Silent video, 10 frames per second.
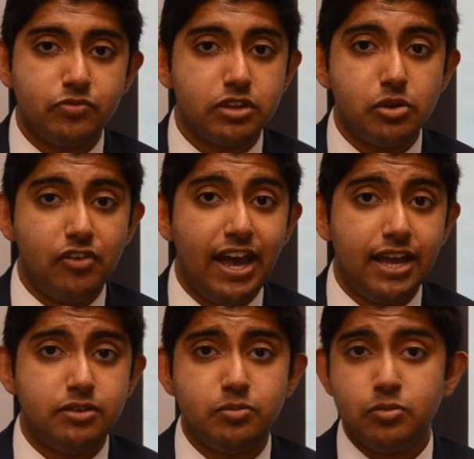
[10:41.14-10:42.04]
you've
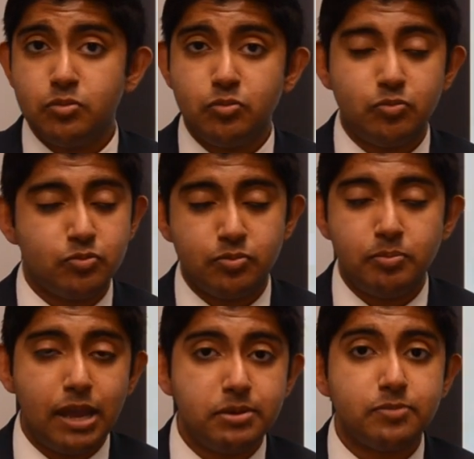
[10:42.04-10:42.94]
had,
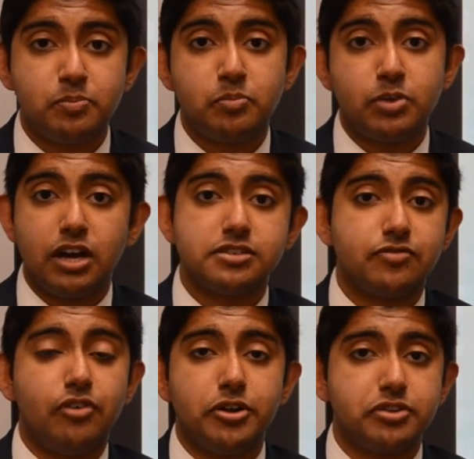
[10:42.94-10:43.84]
maybe because
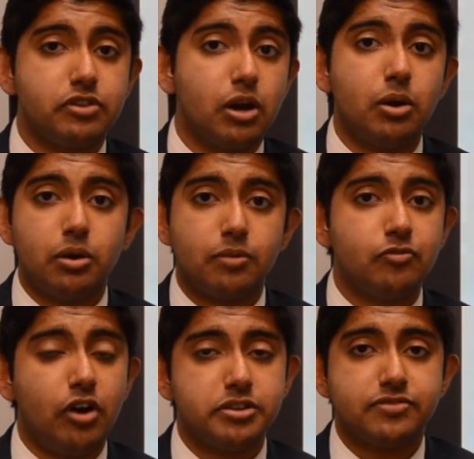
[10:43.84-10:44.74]
of fault of your own or
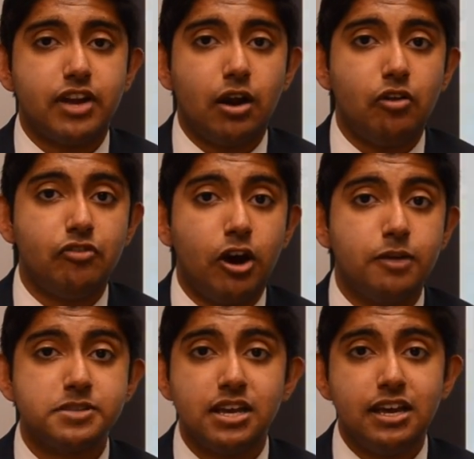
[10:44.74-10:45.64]
fault of Carroll
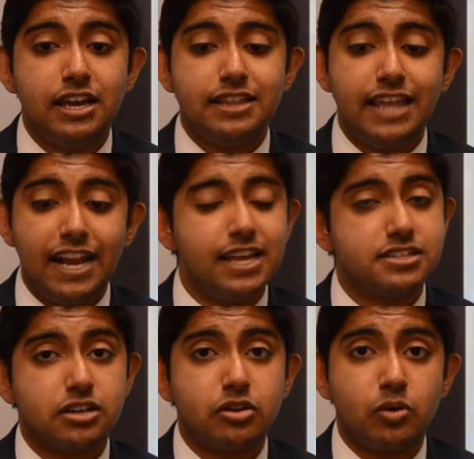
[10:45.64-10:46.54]
Farms. That
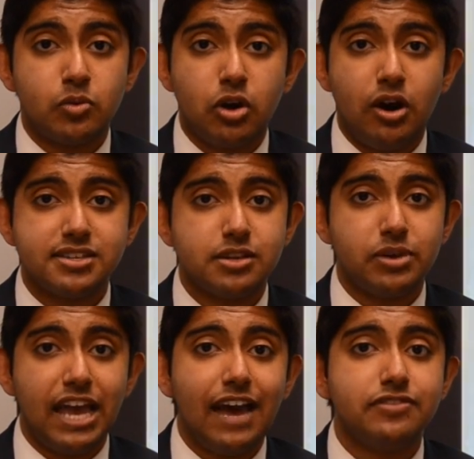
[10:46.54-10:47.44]
is a cost that
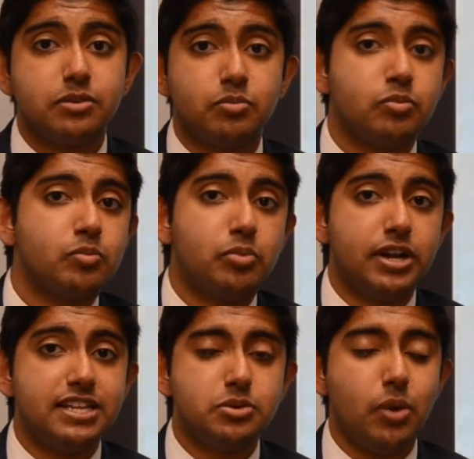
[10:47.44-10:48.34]
we have to put
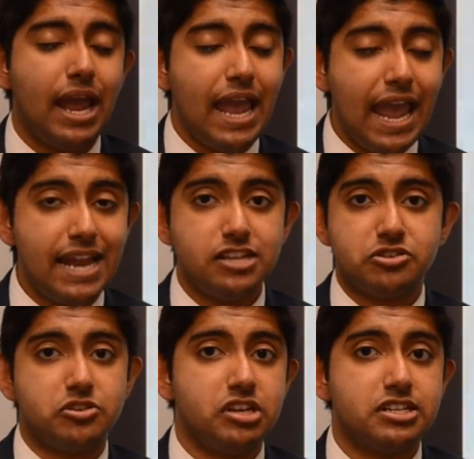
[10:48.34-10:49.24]
into any
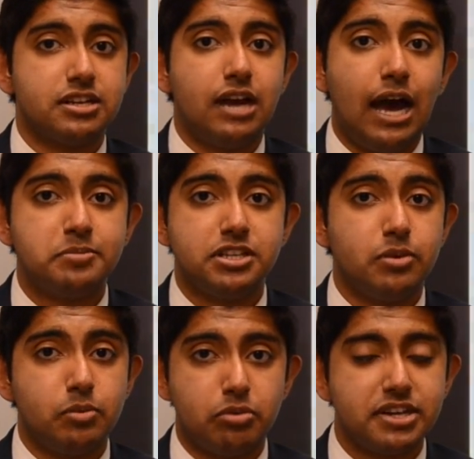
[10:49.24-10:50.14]
strategic option
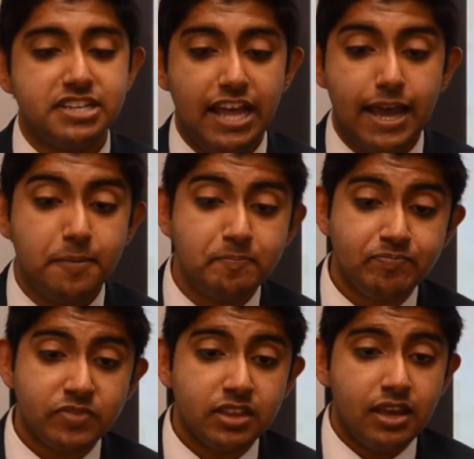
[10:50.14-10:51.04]
that we bring today.
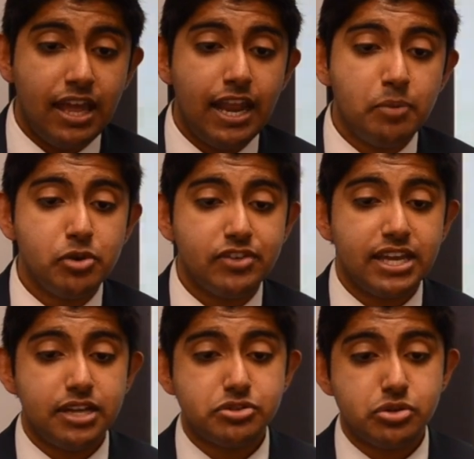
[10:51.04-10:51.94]
Now
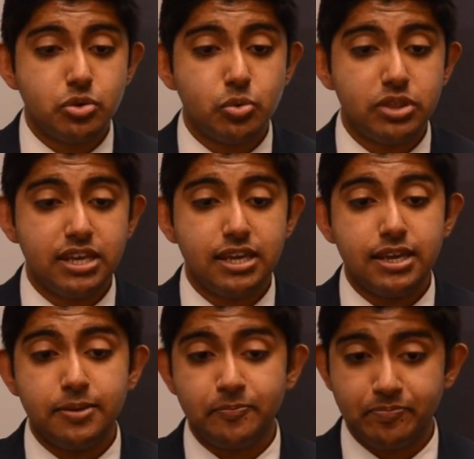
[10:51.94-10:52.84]
moving into the